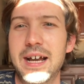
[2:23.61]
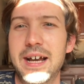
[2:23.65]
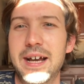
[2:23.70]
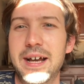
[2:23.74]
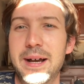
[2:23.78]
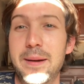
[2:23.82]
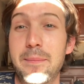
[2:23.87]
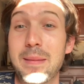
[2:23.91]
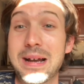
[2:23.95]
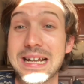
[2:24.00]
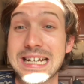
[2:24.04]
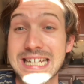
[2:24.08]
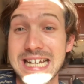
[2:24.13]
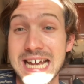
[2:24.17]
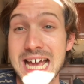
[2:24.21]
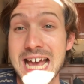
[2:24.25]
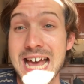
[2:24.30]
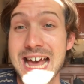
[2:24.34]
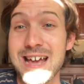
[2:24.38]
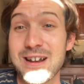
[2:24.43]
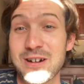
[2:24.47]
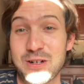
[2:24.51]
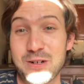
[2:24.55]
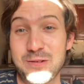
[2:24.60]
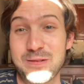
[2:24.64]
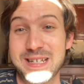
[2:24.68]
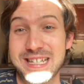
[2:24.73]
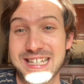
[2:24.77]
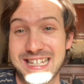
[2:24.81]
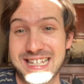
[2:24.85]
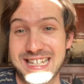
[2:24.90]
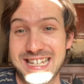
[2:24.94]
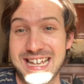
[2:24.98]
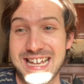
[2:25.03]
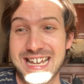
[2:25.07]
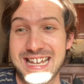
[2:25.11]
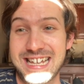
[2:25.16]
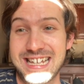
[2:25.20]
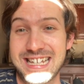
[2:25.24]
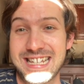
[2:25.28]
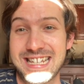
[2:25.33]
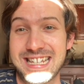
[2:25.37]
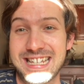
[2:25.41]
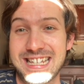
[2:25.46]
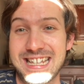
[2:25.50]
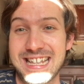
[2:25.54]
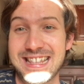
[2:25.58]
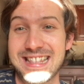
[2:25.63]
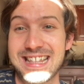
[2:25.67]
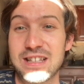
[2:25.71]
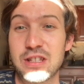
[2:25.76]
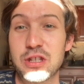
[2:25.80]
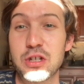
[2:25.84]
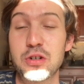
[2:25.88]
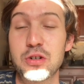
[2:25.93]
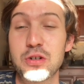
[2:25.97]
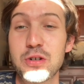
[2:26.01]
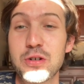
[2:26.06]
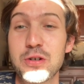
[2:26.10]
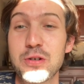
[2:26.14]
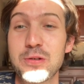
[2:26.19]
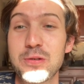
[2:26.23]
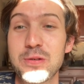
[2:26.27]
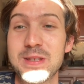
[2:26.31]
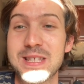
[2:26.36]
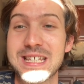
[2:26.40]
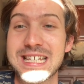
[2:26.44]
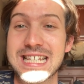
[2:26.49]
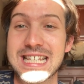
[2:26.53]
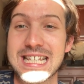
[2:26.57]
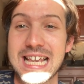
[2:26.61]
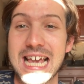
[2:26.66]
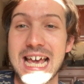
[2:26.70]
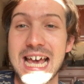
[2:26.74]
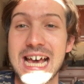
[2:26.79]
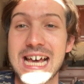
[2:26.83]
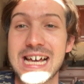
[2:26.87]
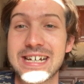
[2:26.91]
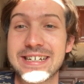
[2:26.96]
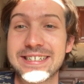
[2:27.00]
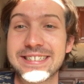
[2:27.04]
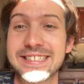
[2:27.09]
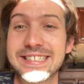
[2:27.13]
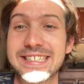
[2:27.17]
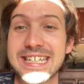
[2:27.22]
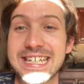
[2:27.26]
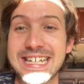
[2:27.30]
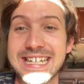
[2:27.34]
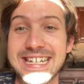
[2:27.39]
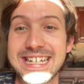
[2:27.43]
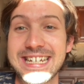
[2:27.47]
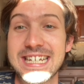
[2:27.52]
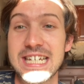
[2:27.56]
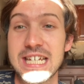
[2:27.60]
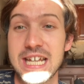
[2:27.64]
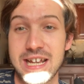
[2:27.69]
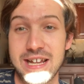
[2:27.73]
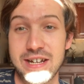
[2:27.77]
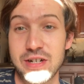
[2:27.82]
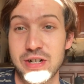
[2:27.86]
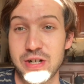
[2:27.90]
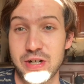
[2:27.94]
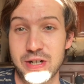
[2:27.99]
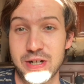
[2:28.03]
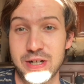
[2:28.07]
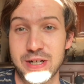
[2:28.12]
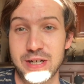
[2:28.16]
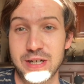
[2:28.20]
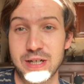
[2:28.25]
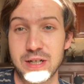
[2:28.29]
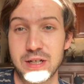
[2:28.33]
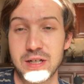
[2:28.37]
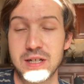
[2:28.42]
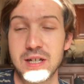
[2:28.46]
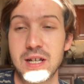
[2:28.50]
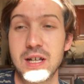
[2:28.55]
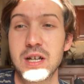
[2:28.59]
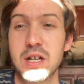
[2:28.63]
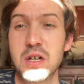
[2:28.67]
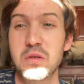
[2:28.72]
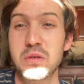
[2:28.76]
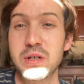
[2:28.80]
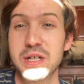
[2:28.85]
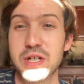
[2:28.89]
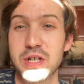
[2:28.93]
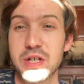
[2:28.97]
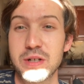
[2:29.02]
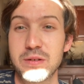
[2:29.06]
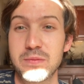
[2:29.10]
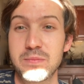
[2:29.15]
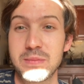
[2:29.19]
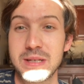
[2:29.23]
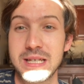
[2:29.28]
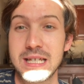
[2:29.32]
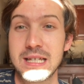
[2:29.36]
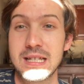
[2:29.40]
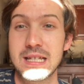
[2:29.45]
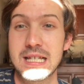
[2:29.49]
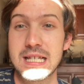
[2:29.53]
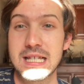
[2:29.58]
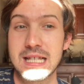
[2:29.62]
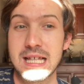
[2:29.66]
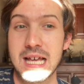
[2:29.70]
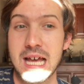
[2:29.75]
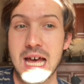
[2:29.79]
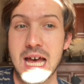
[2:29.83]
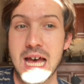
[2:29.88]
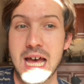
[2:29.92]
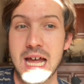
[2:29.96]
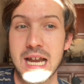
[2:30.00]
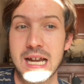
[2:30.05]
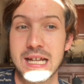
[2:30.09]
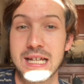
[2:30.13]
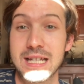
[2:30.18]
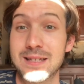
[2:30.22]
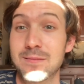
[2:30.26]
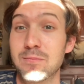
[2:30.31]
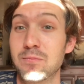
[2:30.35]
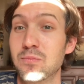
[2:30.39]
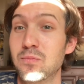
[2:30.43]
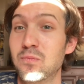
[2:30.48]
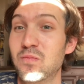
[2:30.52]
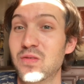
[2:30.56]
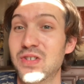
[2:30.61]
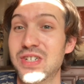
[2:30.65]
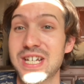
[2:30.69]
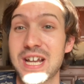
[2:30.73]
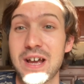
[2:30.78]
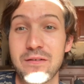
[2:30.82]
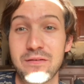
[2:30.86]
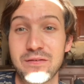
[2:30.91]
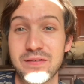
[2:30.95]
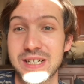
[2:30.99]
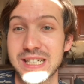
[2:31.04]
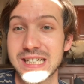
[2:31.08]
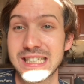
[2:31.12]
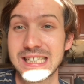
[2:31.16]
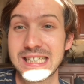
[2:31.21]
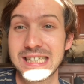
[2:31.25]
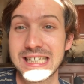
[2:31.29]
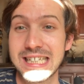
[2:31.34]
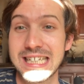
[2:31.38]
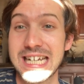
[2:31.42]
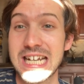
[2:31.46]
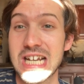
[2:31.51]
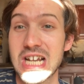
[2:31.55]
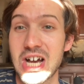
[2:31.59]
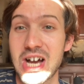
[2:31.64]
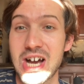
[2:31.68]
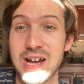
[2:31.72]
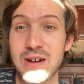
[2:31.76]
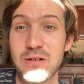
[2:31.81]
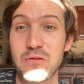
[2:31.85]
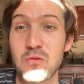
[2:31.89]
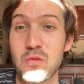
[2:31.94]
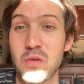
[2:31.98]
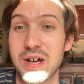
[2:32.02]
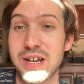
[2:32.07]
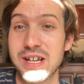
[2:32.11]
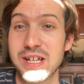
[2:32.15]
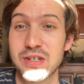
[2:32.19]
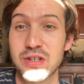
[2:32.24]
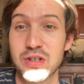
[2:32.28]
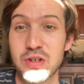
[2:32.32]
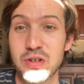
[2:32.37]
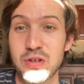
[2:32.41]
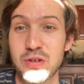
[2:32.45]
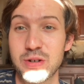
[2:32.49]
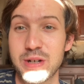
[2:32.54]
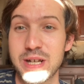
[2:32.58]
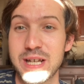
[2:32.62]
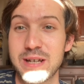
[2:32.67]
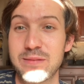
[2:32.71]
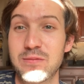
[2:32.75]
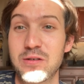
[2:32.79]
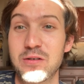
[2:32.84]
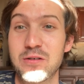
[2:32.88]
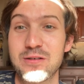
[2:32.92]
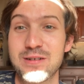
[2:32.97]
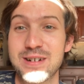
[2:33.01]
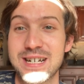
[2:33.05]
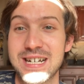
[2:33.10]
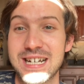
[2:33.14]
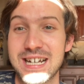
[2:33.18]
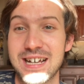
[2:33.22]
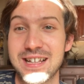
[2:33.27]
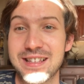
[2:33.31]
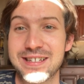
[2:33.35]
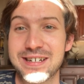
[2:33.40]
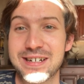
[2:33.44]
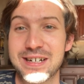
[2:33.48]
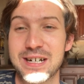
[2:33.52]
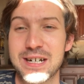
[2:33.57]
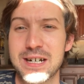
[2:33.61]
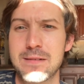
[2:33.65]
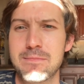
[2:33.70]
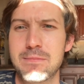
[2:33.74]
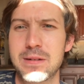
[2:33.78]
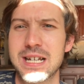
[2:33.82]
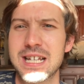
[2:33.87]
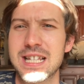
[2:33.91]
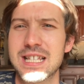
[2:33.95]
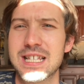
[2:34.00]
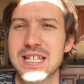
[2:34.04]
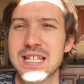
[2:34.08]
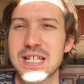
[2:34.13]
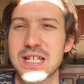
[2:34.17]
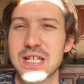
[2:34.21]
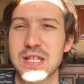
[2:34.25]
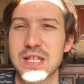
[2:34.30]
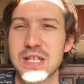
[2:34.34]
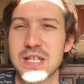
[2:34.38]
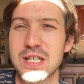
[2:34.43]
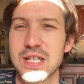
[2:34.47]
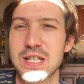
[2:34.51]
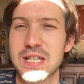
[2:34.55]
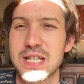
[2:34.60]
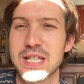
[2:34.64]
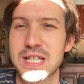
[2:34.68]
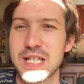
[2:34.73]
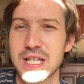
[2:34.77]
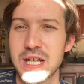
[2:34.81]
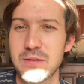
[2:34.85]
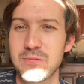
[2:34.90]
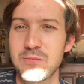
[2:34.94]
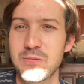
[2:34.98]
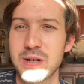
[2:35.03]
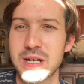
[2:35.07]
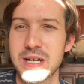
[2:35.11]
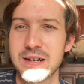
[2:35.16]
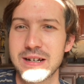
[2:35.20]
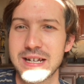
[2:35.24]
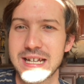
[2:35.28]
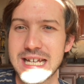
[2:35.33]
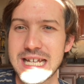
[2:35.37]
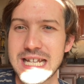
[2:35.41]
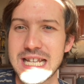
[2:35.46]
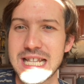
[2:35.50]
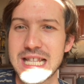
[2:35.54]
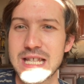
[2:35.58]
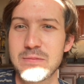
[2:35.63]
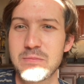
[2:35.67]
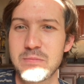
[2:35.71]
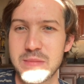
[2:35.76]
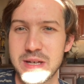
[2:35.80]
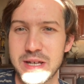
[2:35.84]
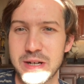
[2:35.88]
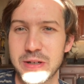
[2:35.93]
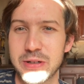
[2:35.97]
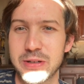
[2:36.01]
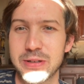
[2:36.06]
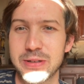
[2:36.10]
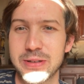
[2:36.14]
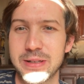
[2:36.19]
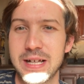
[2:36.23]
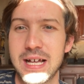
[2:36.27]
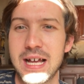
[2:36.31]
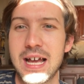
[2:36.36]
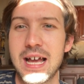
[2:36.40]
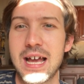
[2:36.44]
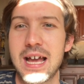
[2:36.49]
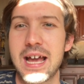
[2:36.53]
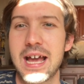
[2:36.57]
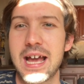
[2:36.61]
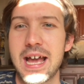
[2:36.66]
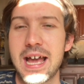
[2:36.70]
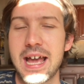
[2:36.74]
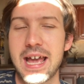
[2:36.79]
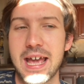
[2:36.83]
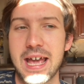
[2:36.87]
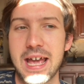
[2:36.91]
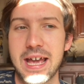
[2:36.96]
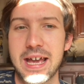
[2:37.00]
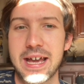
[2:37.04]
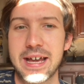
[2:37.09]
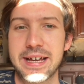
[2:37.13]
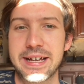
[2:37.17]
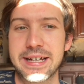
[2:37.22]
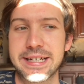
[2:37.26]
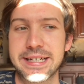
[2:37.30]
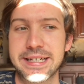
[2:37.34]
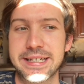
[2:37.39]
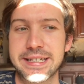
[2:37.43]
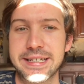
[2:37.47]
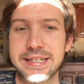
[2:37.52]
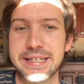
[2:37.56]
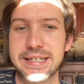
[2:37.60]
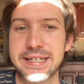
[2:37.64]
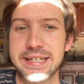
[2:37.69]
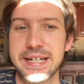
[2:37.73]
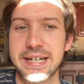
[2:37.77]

My dad always says that the truth is held in tension, which means that it's definitely not one extreme or another, but it's somewhere in the middle, and